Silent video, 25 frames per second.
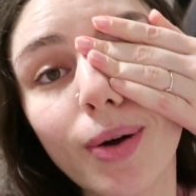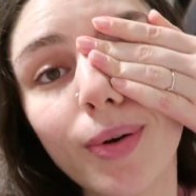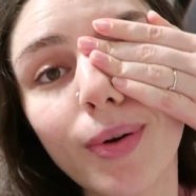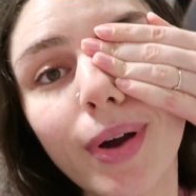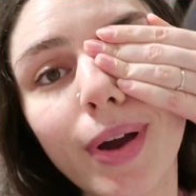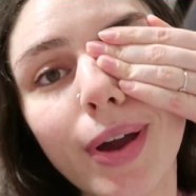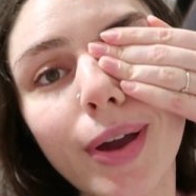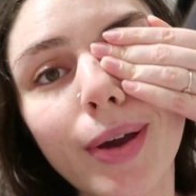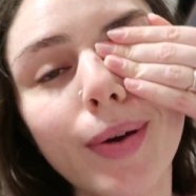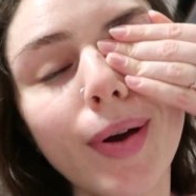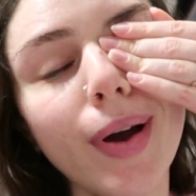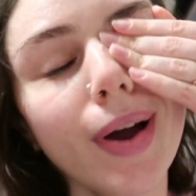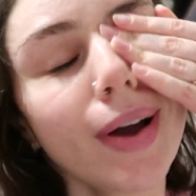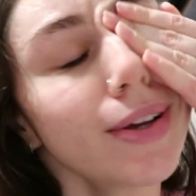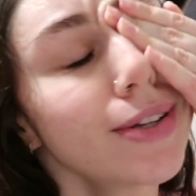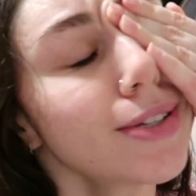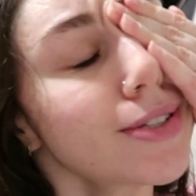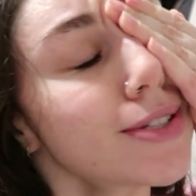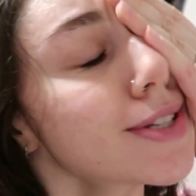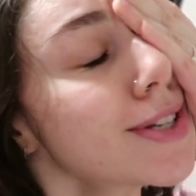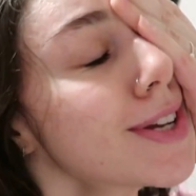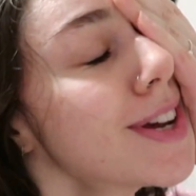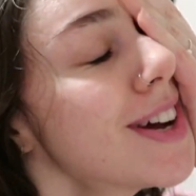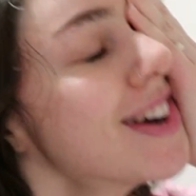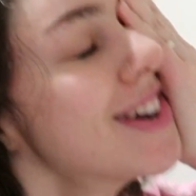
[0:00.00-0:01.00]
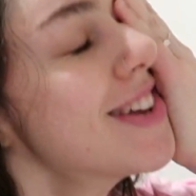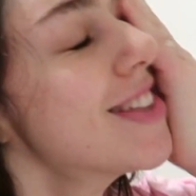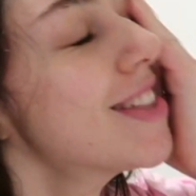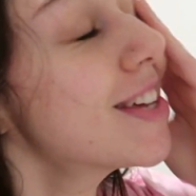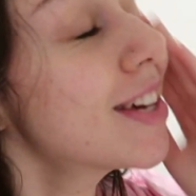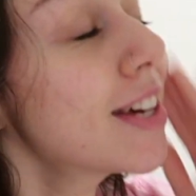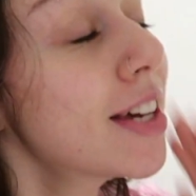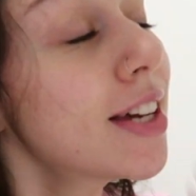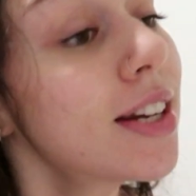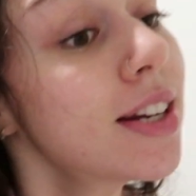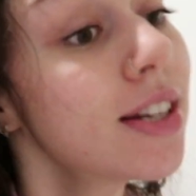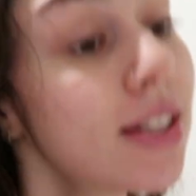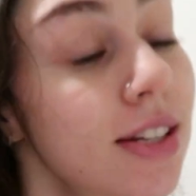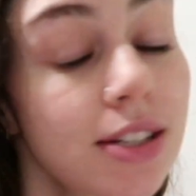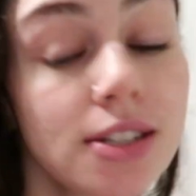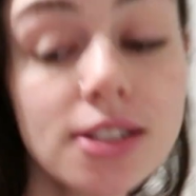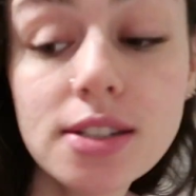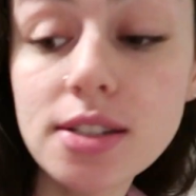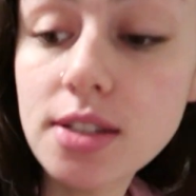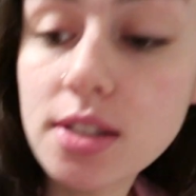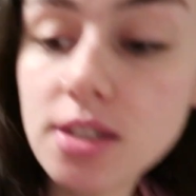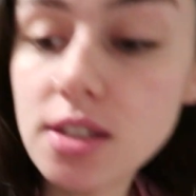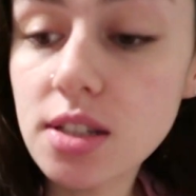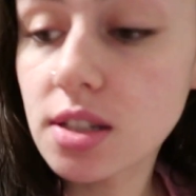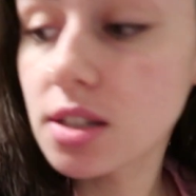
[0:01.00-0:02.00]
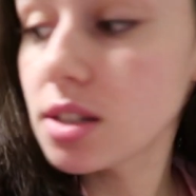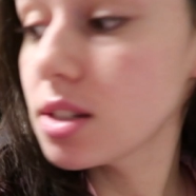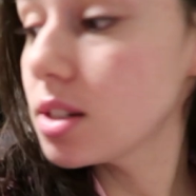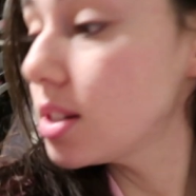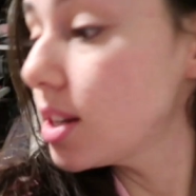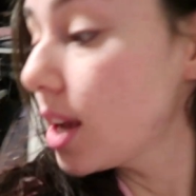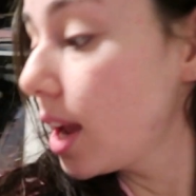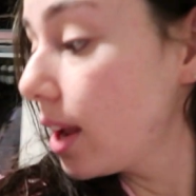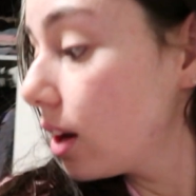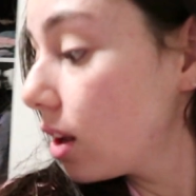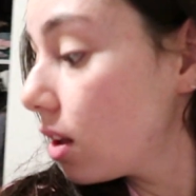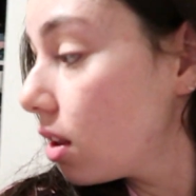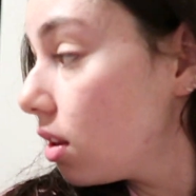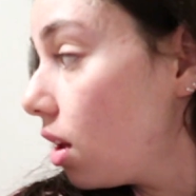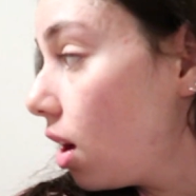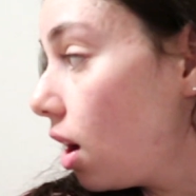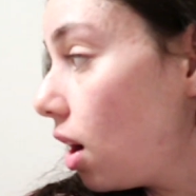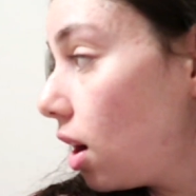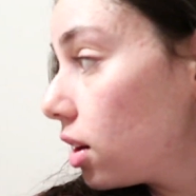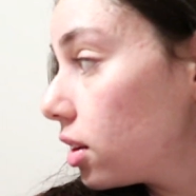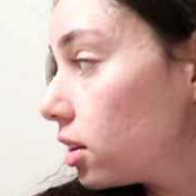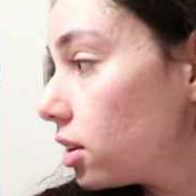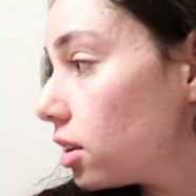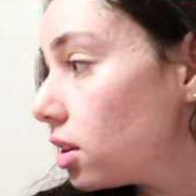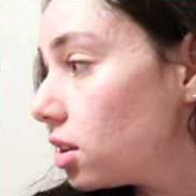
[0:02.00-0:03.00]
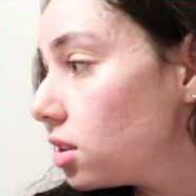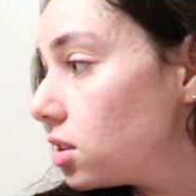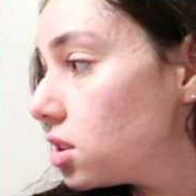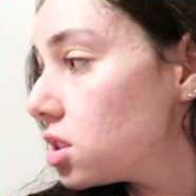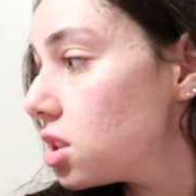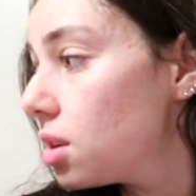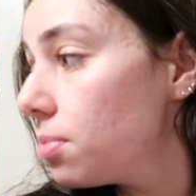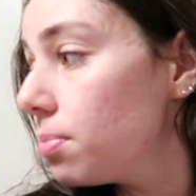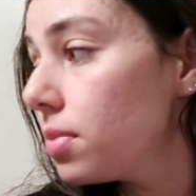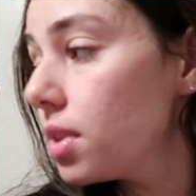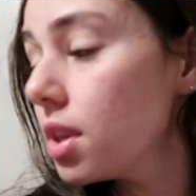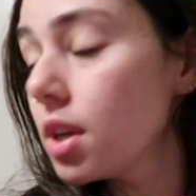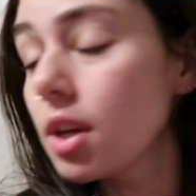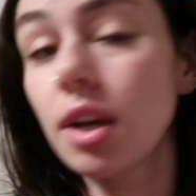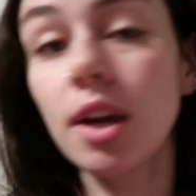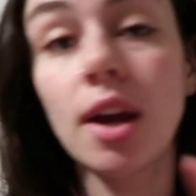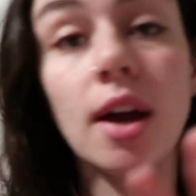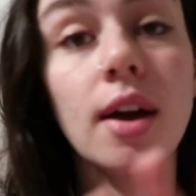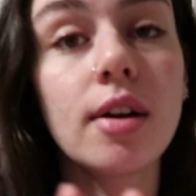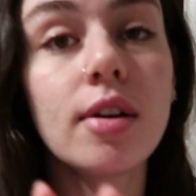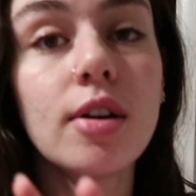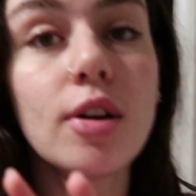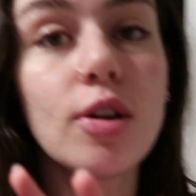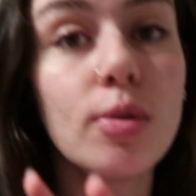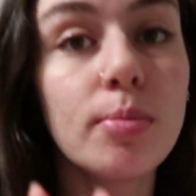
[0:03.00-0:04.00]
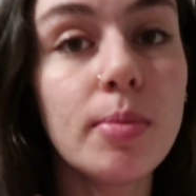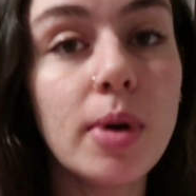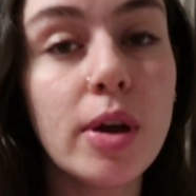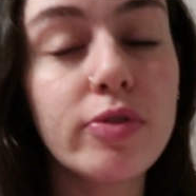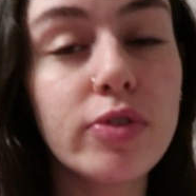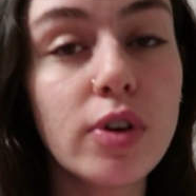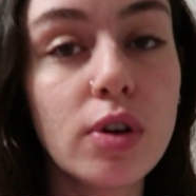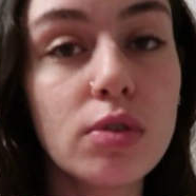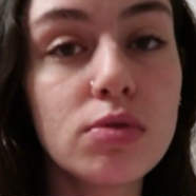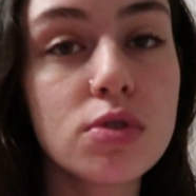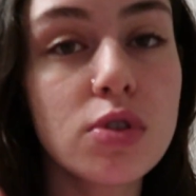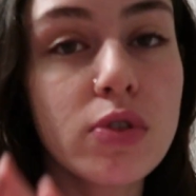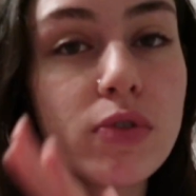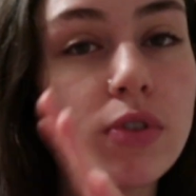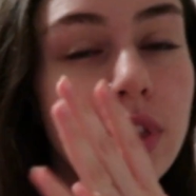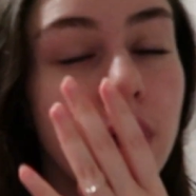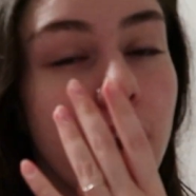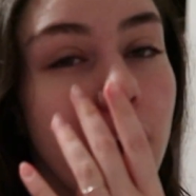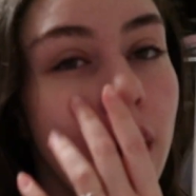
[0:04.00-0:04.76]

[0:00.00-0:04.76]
Okay, you guys, I think it is 10 o'clock or something. I don't know, my phone's over